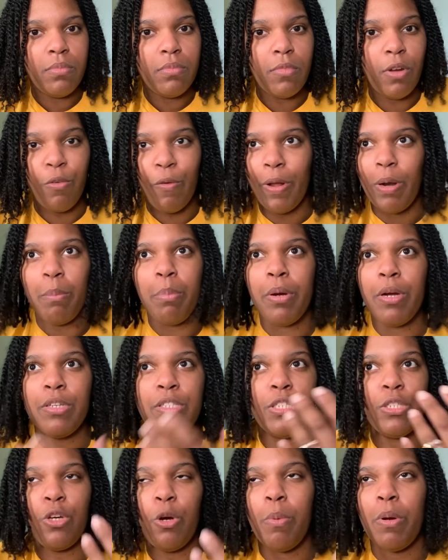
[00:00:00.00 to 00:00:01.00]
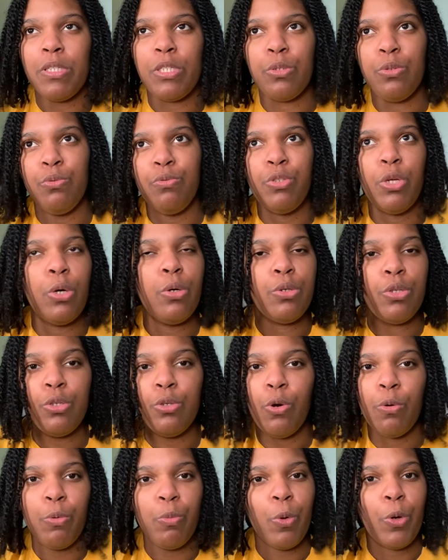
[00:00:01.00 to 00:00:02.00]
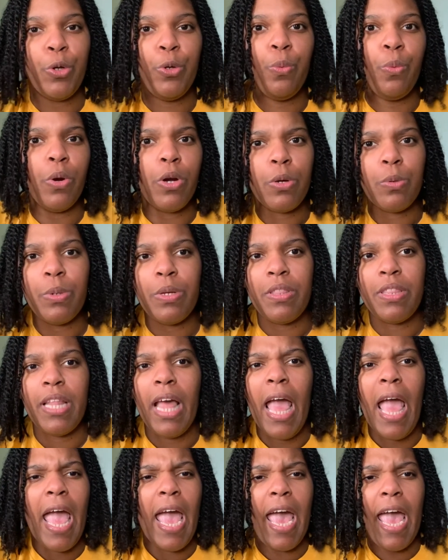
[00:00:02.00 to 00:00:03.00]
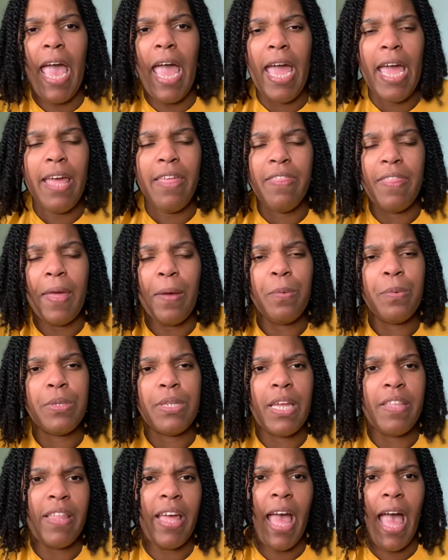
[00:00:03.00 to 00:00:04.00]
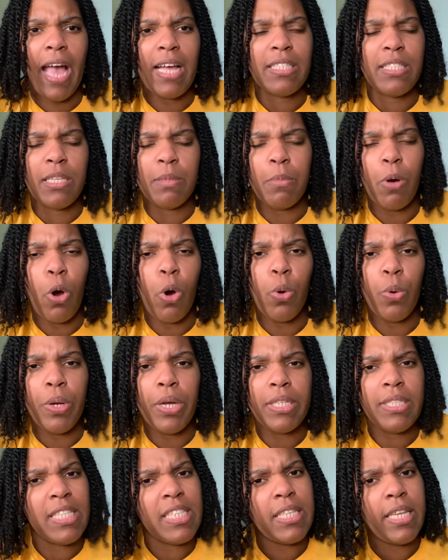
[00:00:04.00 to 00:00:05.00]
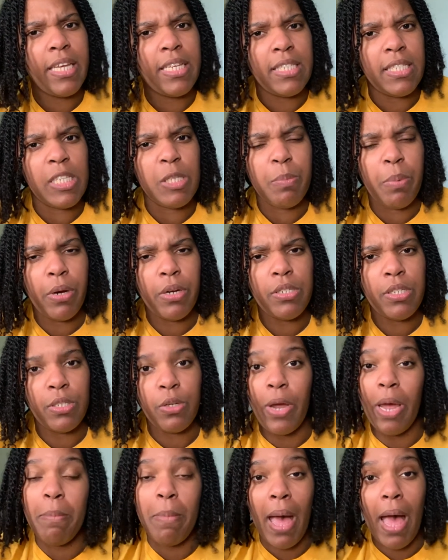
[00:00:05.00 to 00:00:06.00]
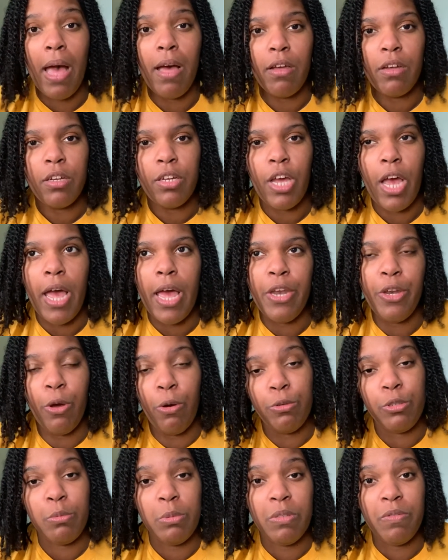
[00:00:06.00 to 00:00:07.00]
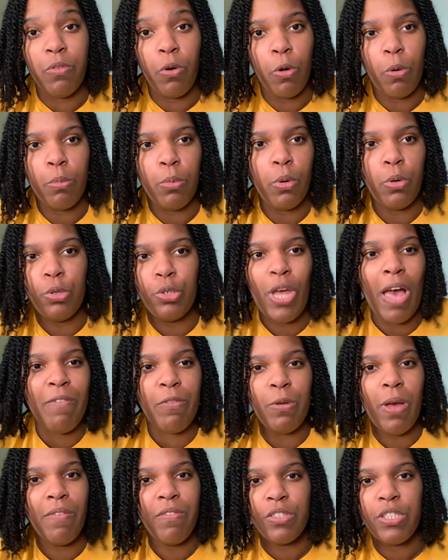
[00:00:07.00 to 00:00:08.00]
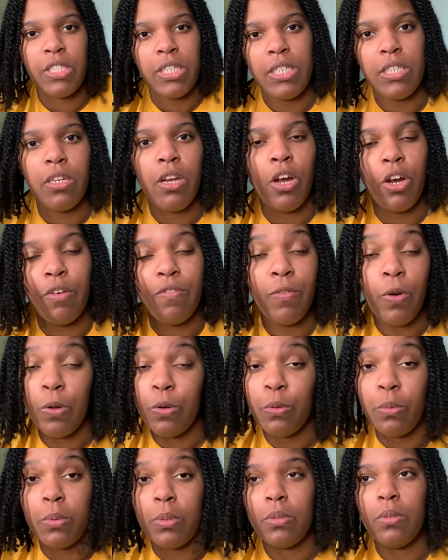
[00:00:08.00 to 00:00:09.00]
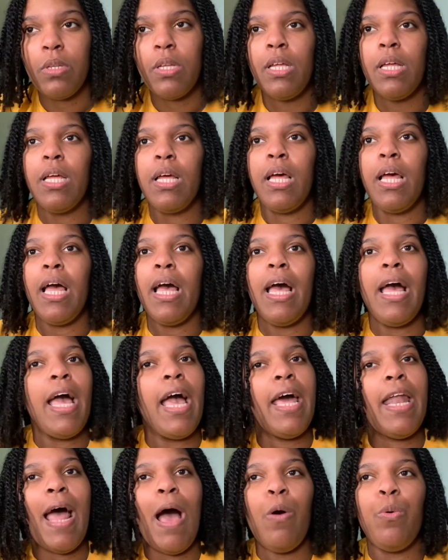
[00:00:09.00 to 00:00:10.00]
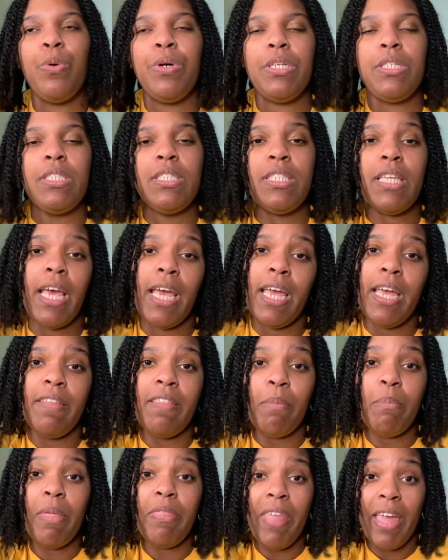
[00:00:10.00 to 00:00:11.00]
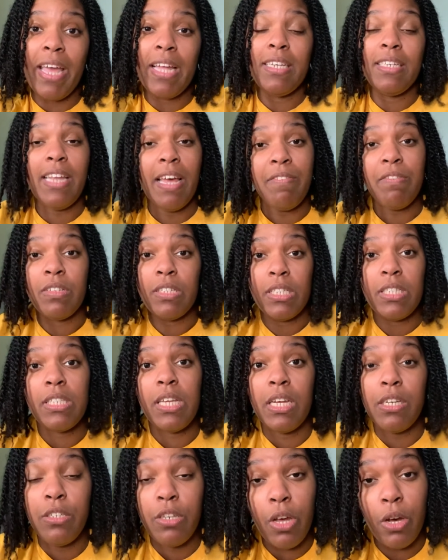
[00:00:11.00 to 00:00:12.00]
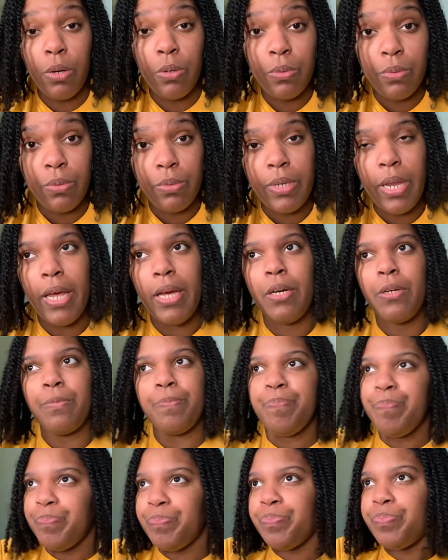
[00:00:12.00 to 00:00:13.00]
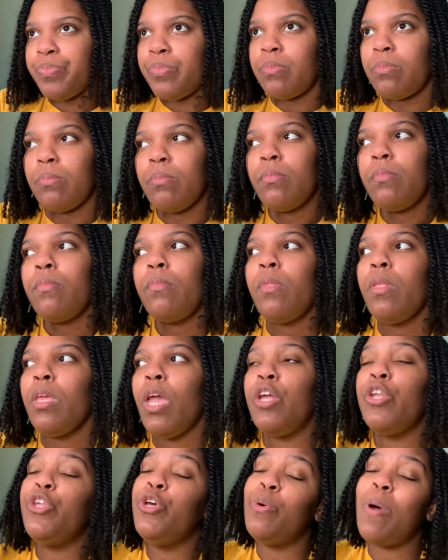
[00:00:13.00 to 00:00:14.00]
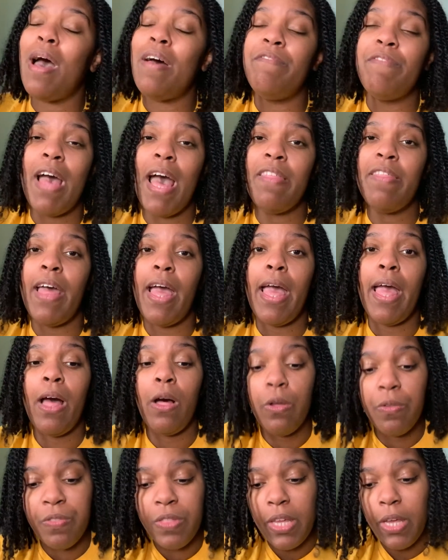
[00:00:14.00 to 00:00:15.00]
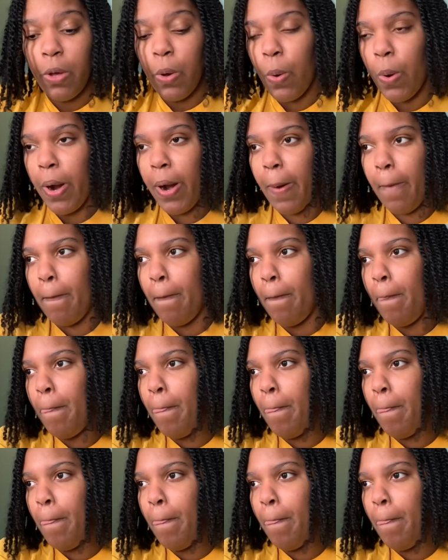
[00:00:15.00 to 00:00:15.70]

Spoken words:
random person or a person who've known you or you work with, and they asked them, oh, is this person, or am I known to be vulnerable? Have you ever seen her vulnerable? And I would say that they can definitely say no. Now, do I find that healthy or